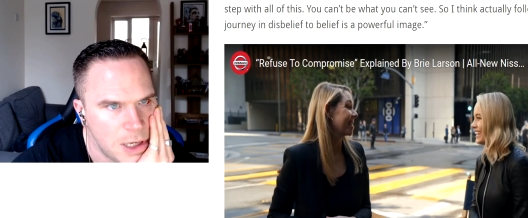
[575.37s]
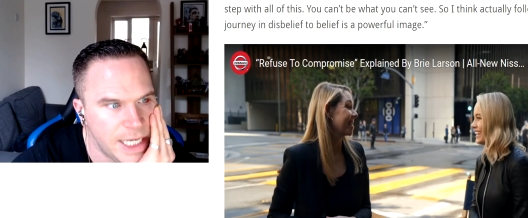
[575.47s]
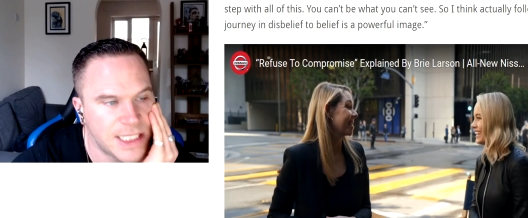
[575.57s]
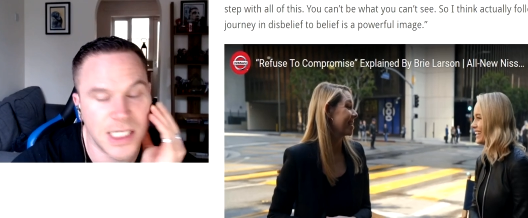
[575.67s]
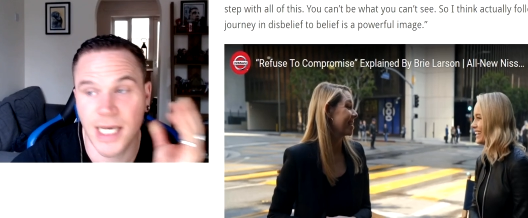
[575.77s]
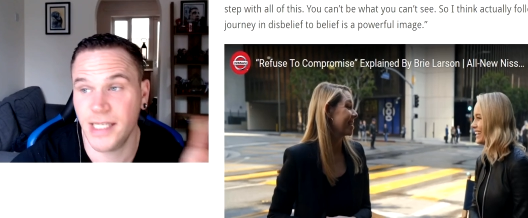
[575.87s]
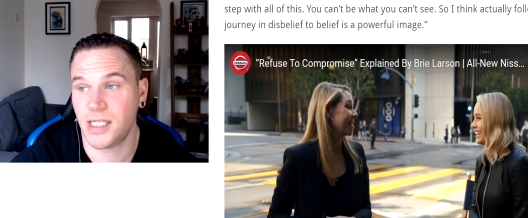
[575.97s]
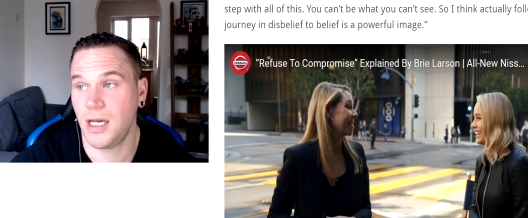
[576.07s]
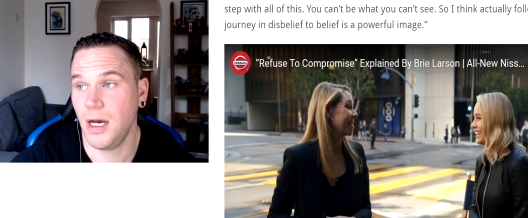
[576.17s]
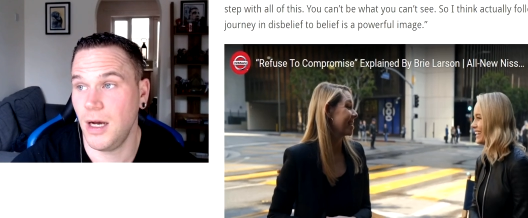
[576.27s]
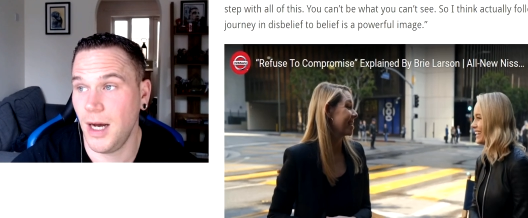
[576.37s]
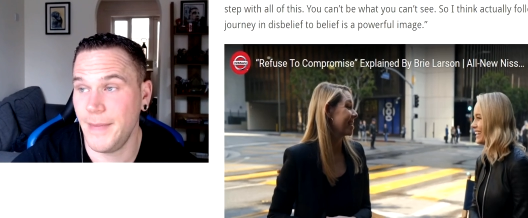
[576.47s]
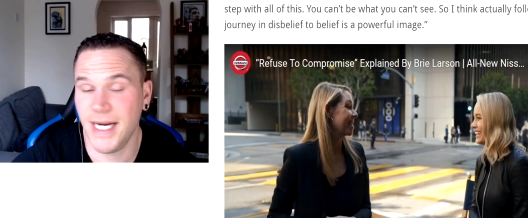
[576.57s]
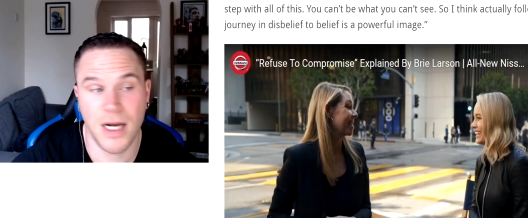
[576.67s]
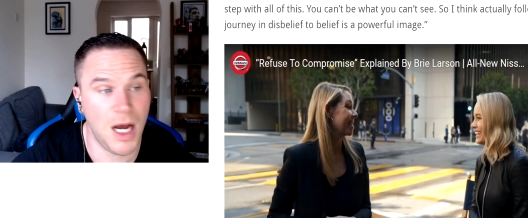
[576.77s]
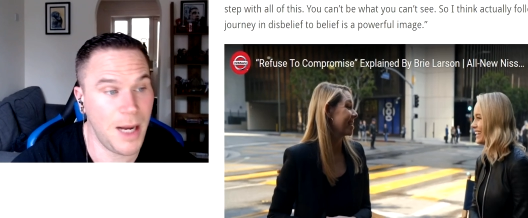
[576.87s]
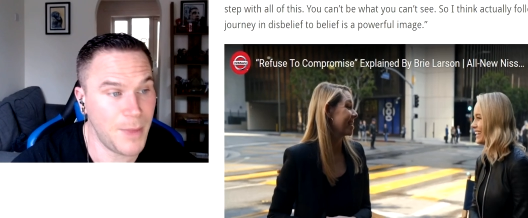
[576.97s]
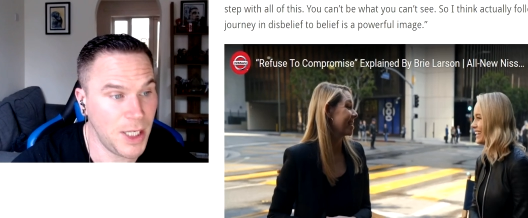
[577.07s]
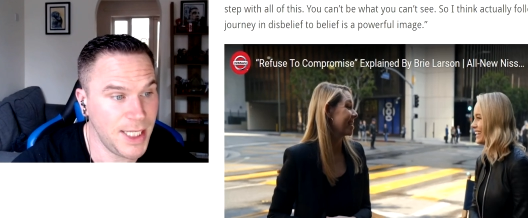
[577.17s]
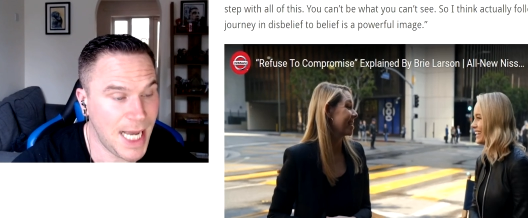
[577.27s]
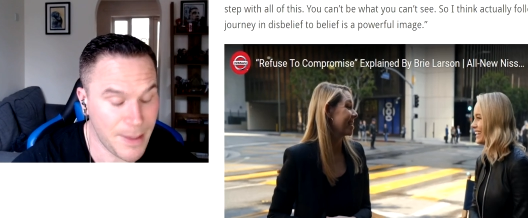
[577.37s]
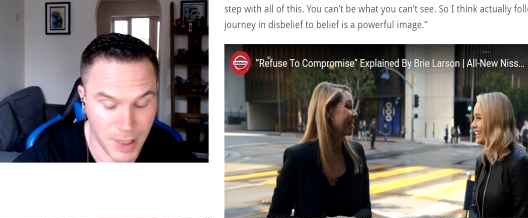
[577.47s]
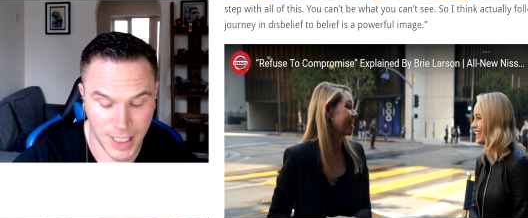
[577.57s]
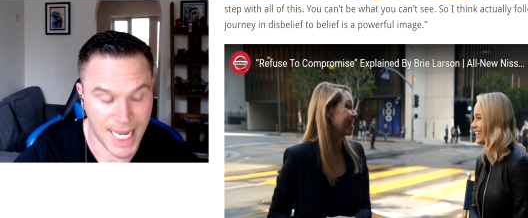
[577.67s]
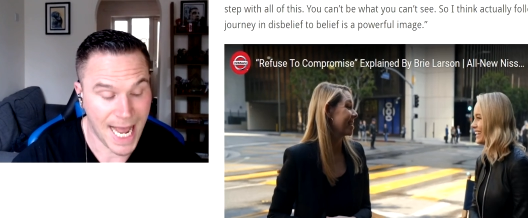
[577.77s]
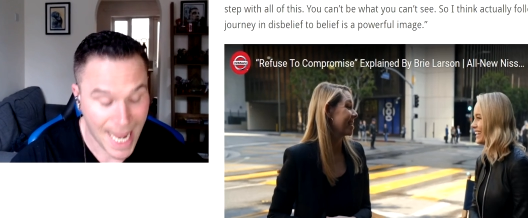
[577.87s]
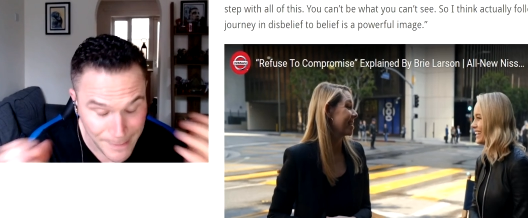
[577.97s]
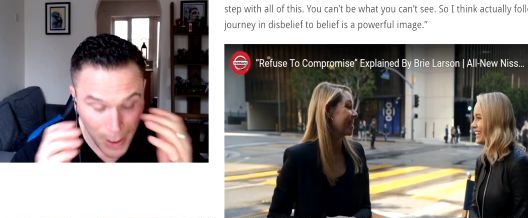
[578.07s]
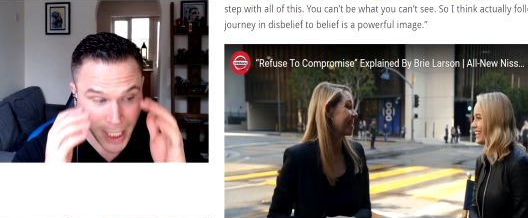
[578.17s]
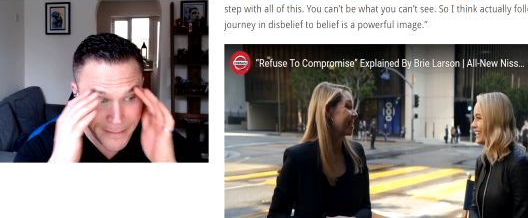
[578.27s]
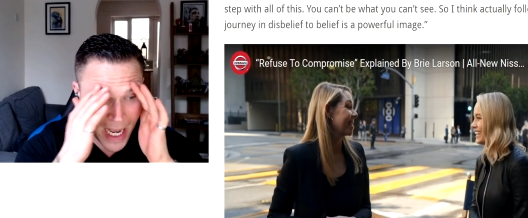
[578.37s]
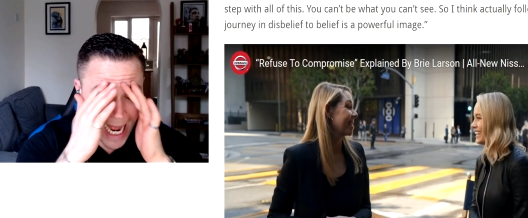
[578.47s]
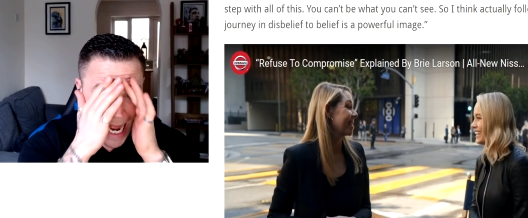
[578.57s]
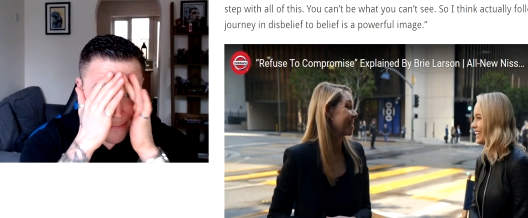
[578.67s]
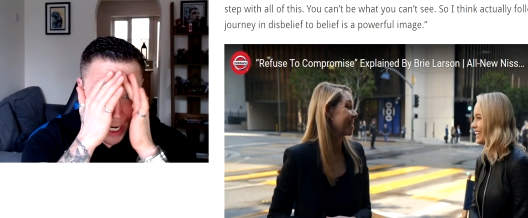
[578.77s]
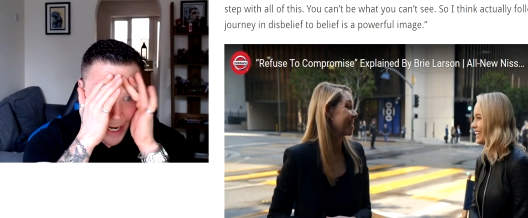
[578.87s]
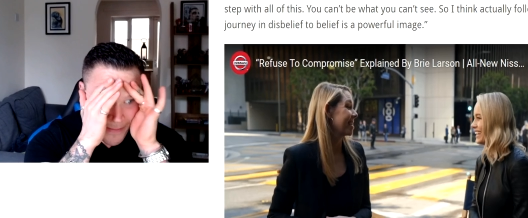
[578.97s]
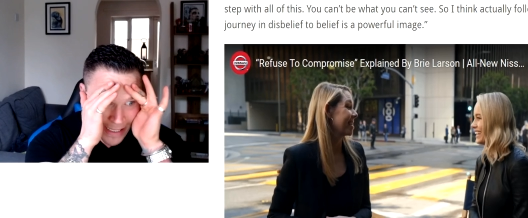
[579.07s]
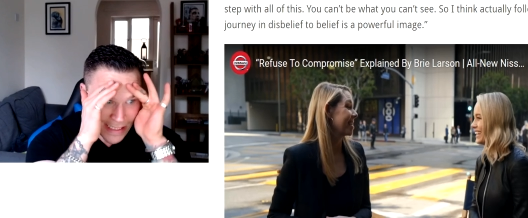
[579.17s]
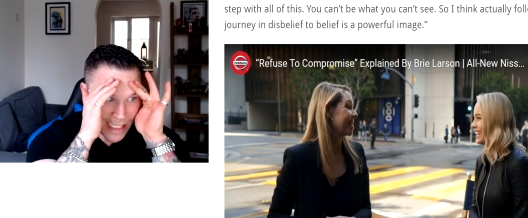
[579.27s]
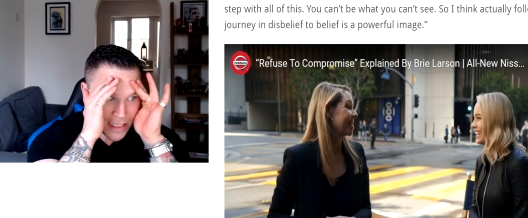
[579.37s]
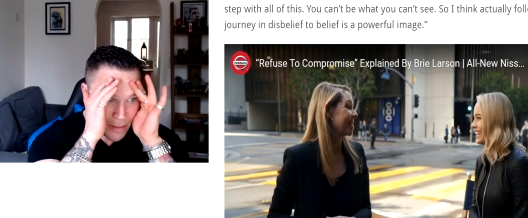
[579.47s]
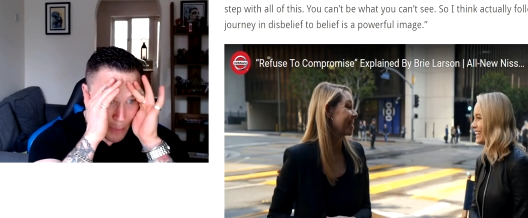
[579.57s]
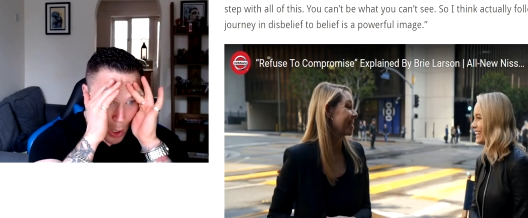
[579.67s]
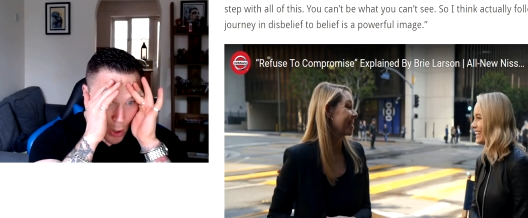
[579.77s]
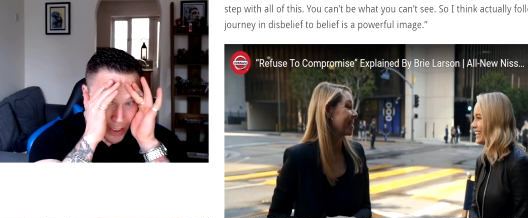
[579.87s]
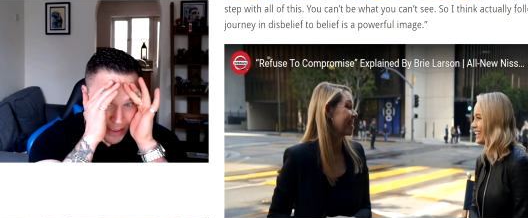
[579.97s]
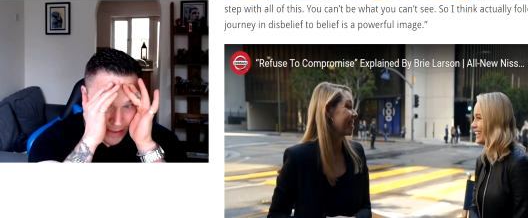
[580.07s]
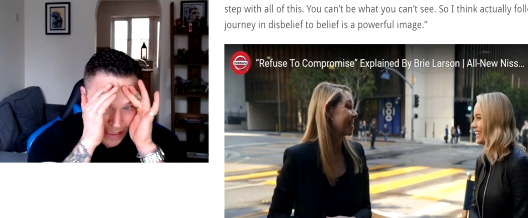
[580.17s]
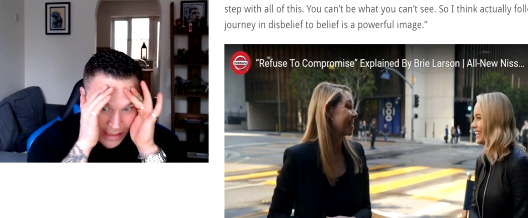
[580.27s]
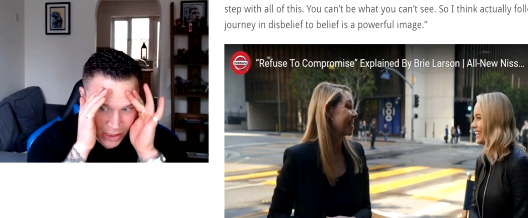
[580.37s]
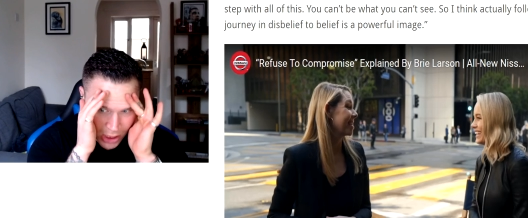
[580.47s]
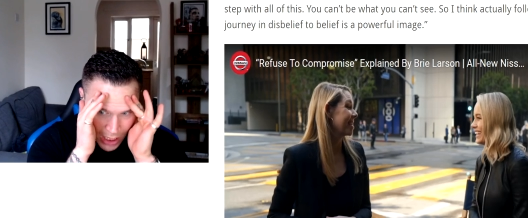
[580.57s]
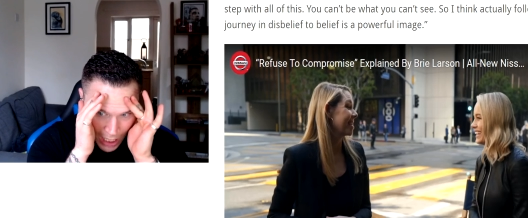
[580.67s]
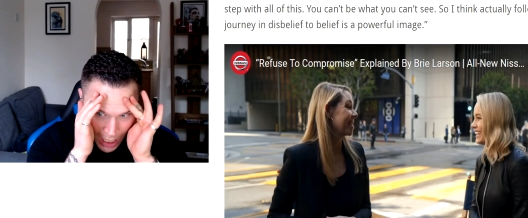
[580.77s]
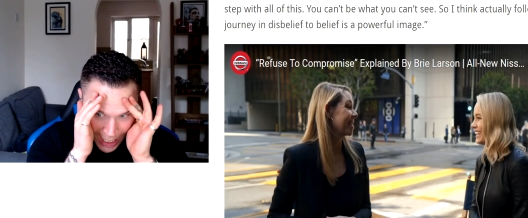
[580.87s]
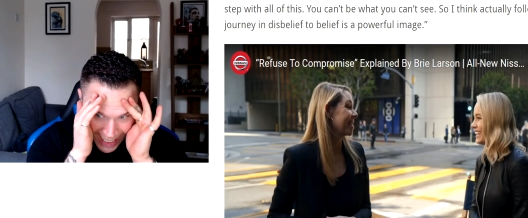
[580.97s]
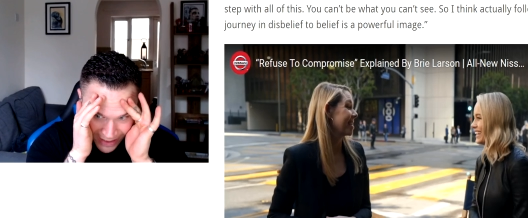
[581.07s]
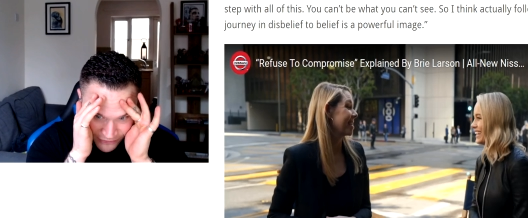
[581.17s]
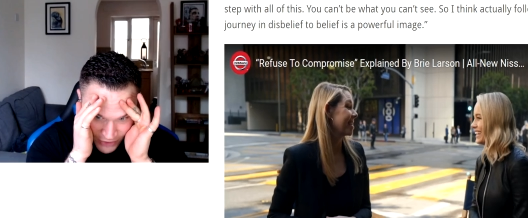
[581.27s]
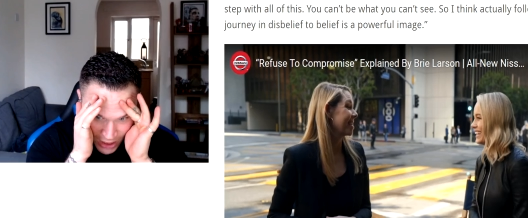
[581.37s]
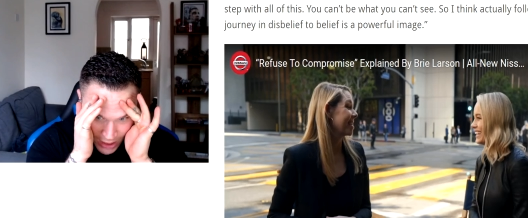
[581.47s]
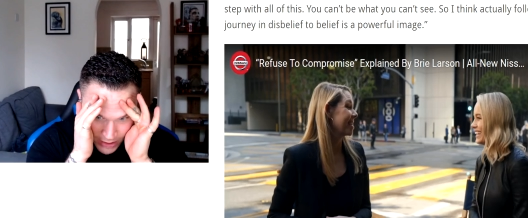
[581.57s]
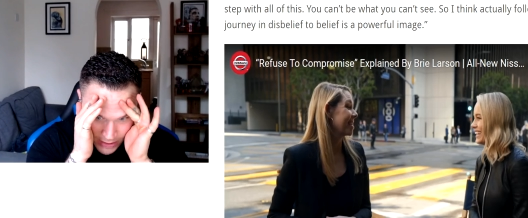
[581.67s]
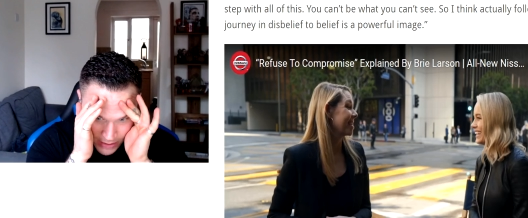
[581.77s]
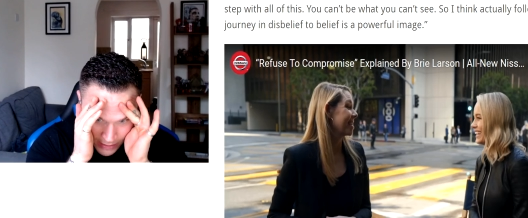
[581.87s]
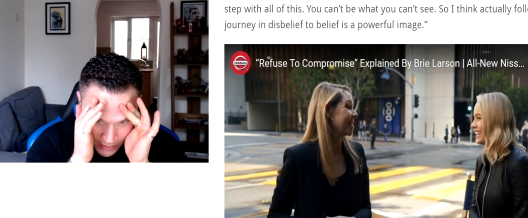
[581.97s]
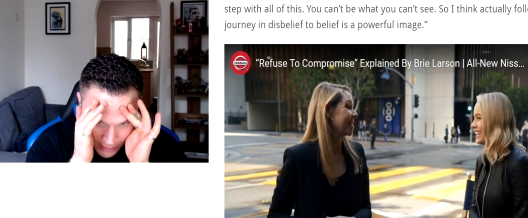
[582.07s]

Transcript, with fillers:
Speaker 1: It's, it's a, I mean, am I, am I, am I, am I missing the point? It's a car advert.